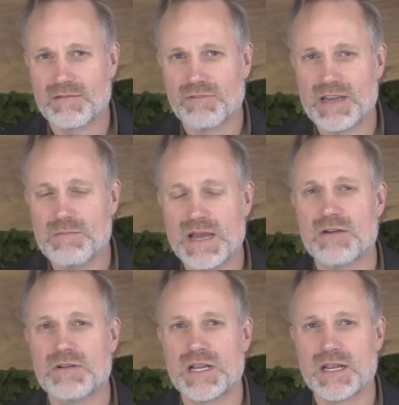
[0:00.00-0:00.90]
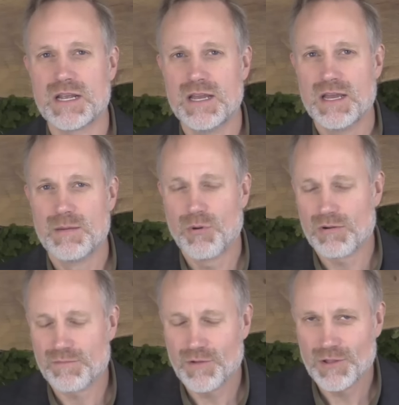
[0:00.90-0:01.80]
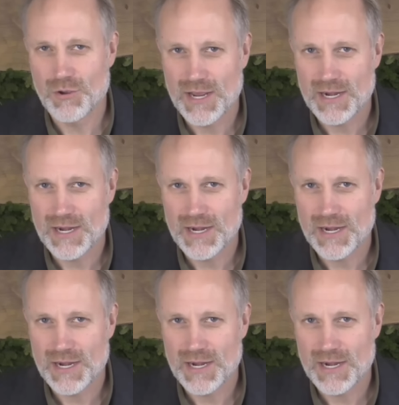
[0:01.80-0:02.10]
the rebounding portfolio